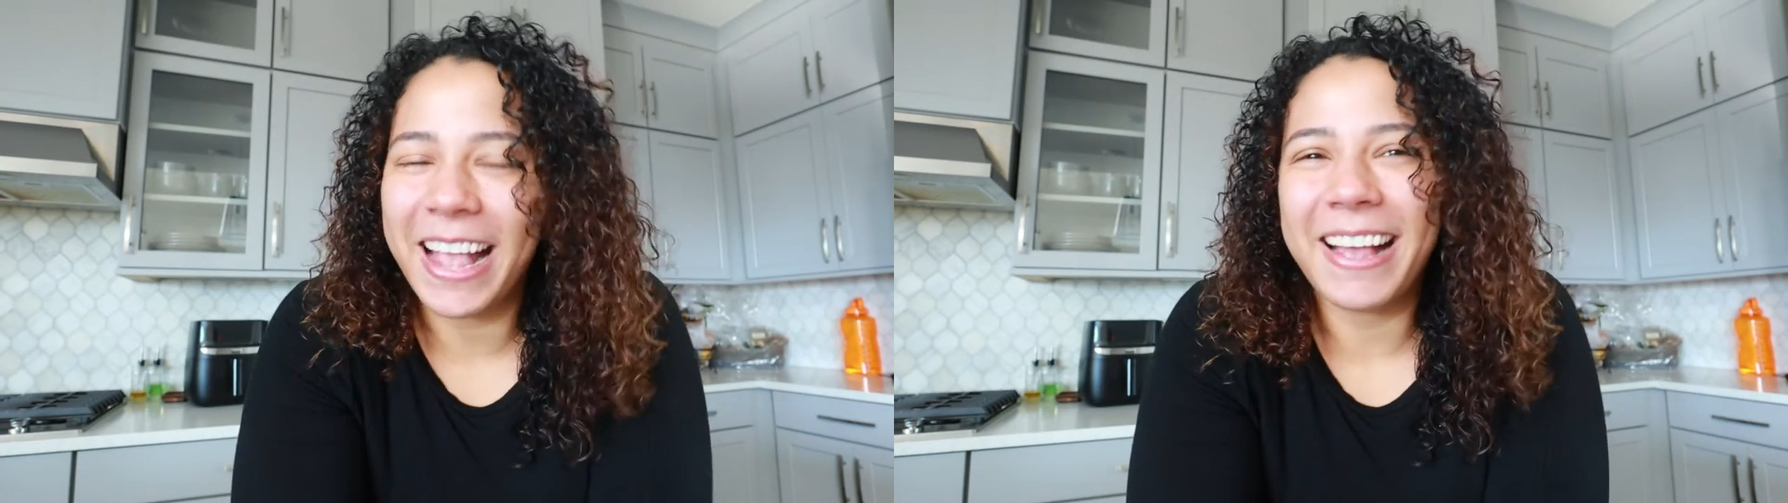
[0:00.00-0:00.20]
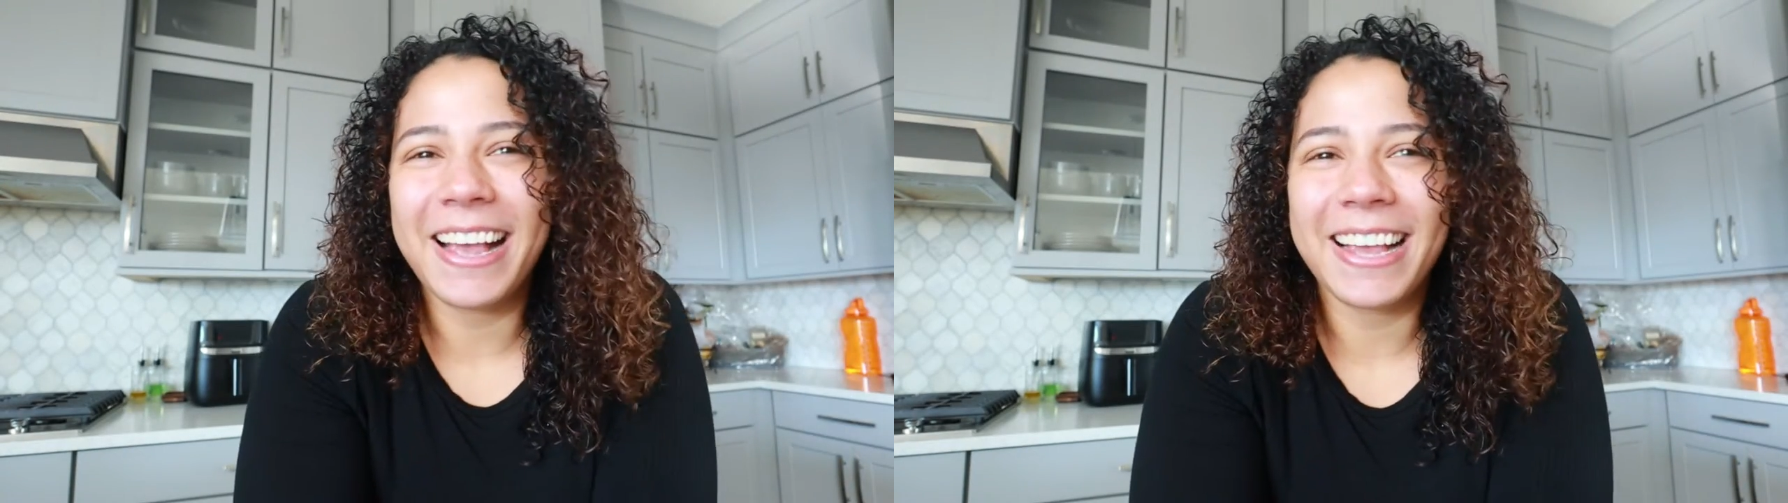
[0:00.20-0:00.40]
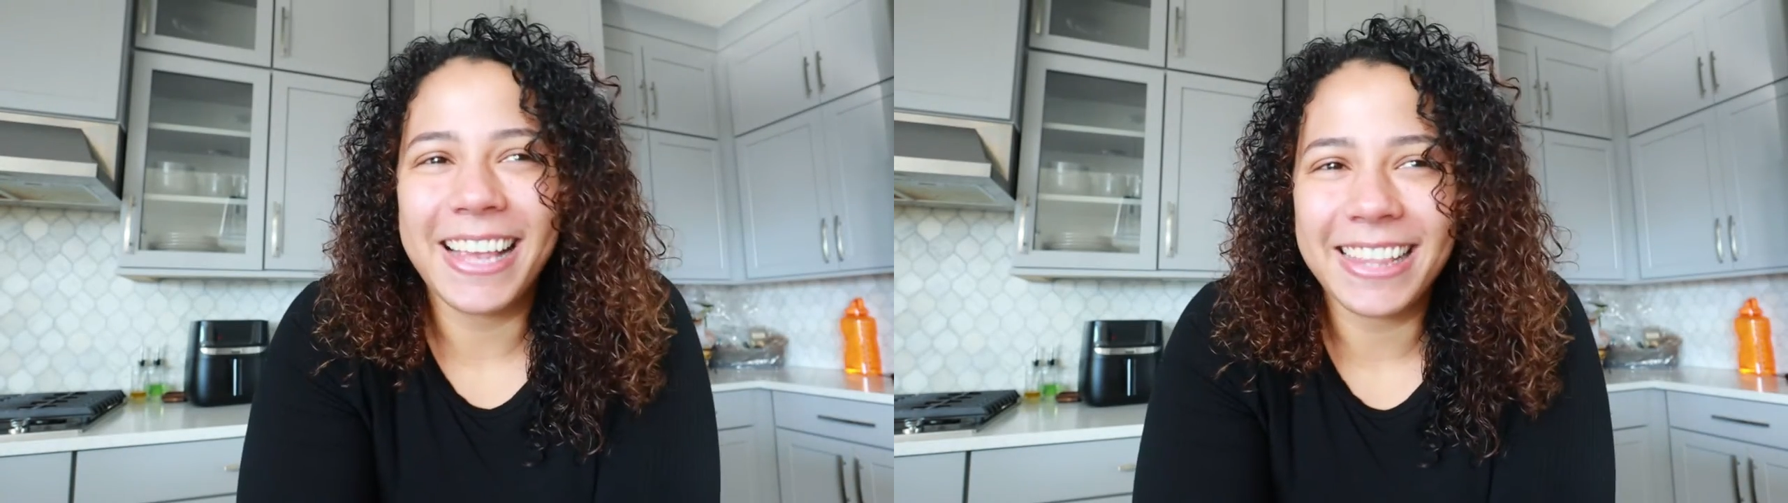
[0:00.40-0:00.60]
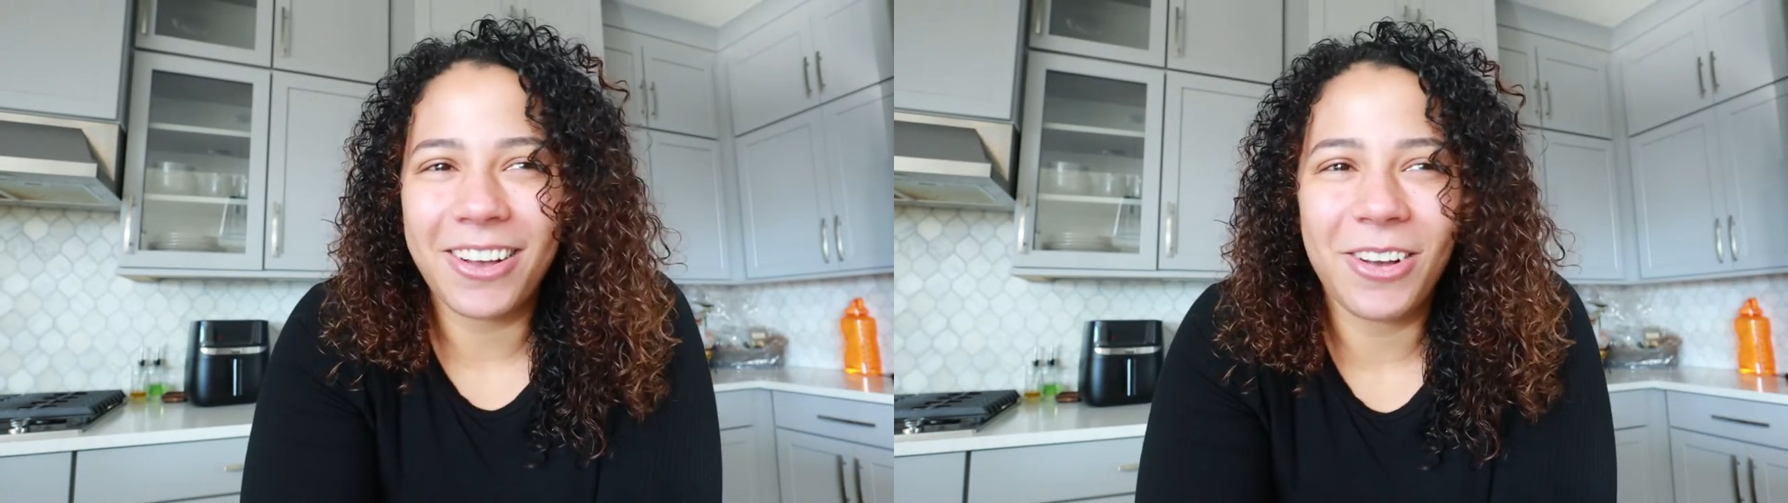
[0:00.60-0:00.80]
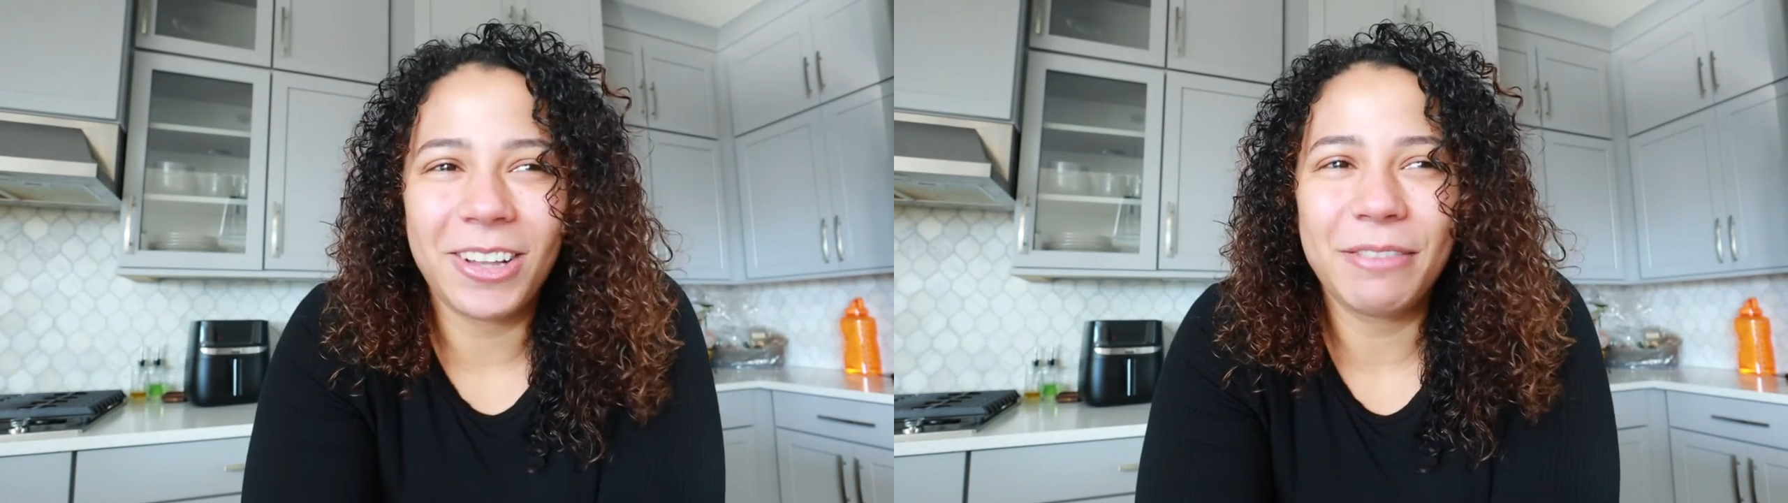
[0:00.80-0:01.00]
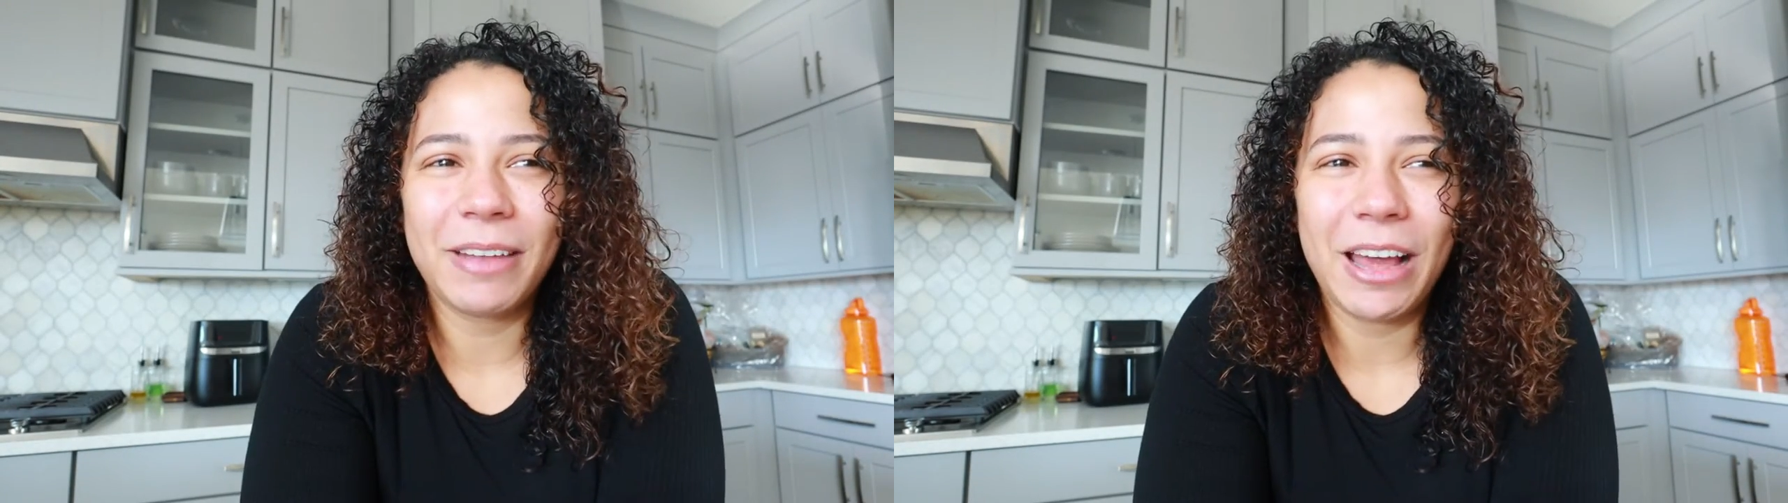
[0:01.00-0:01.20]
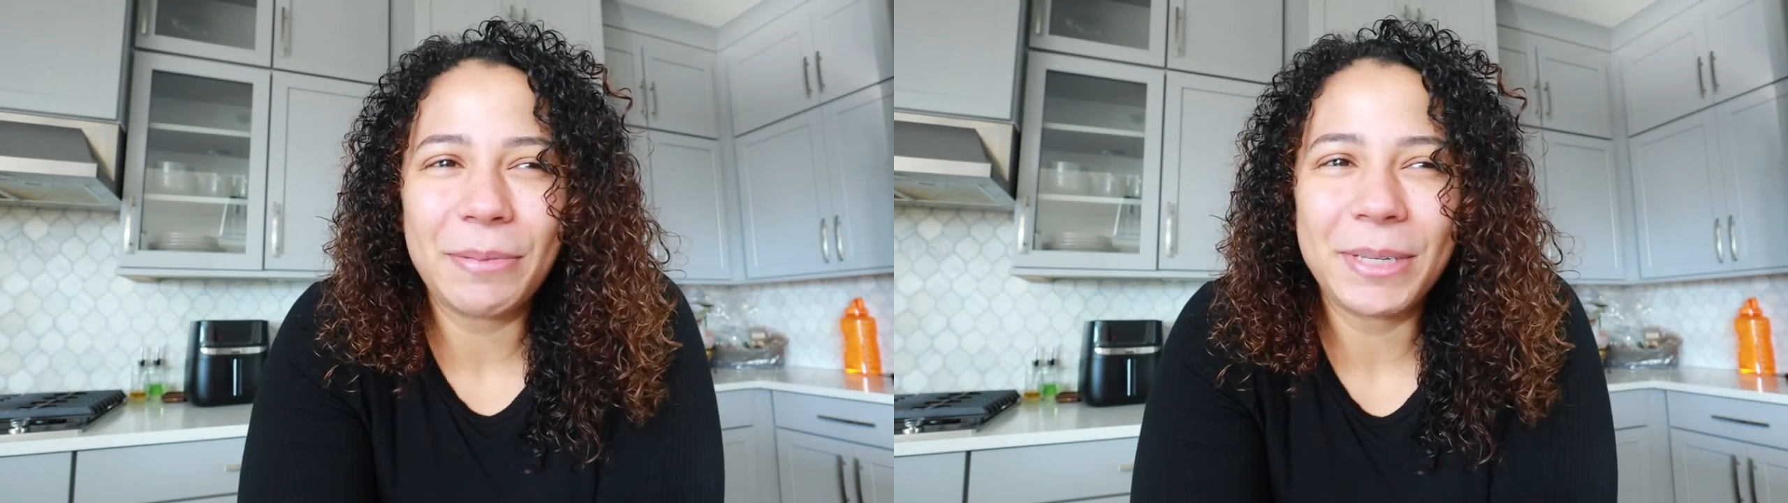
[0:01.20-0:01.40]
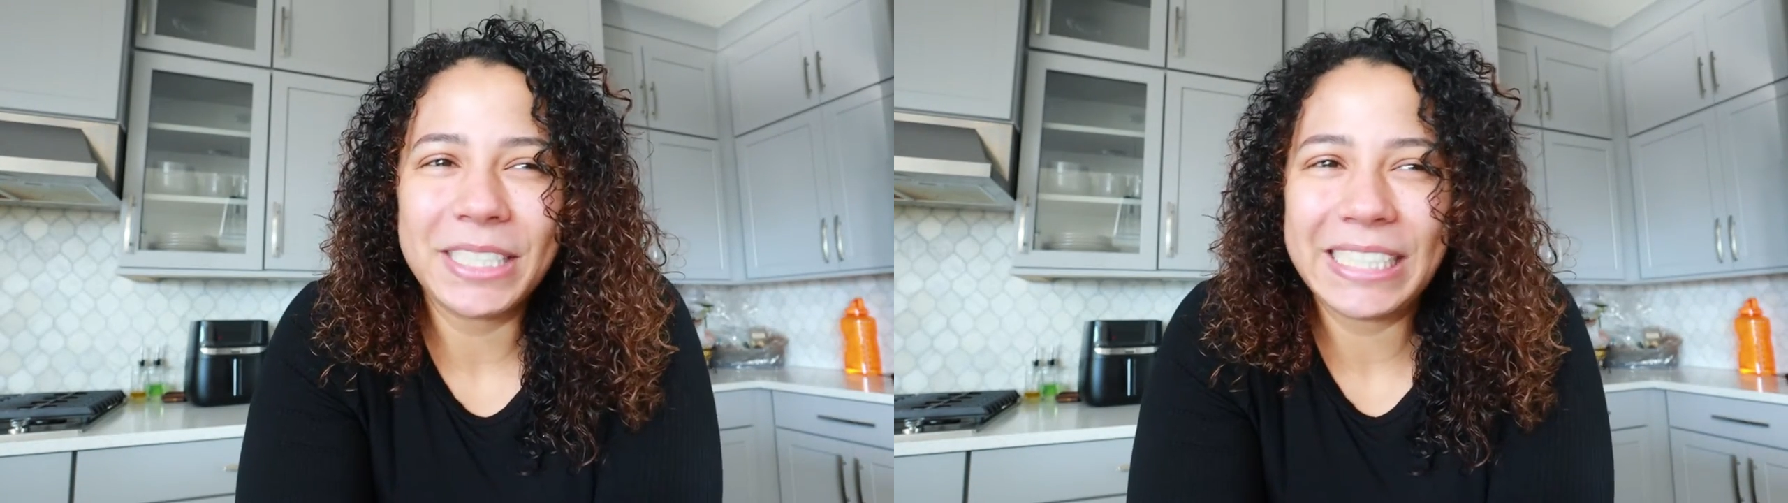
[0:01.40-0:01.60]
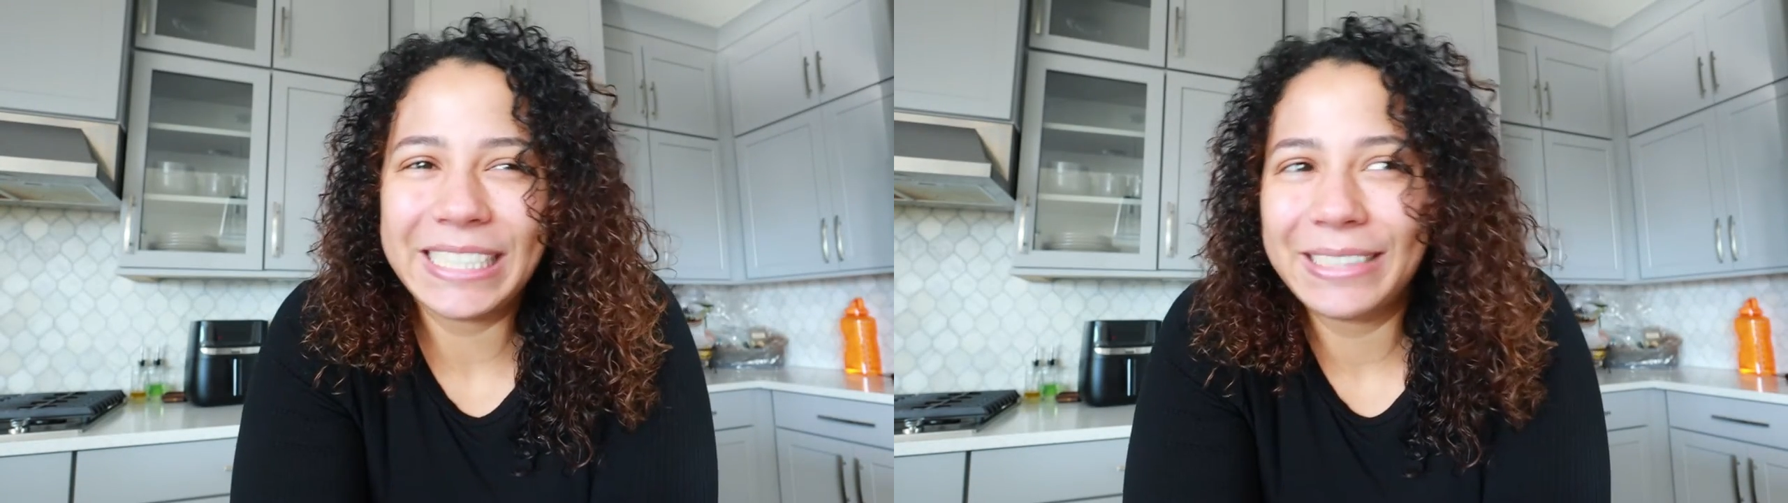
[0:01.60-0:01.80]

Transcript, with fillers: I guess I'll call it Vlogmas.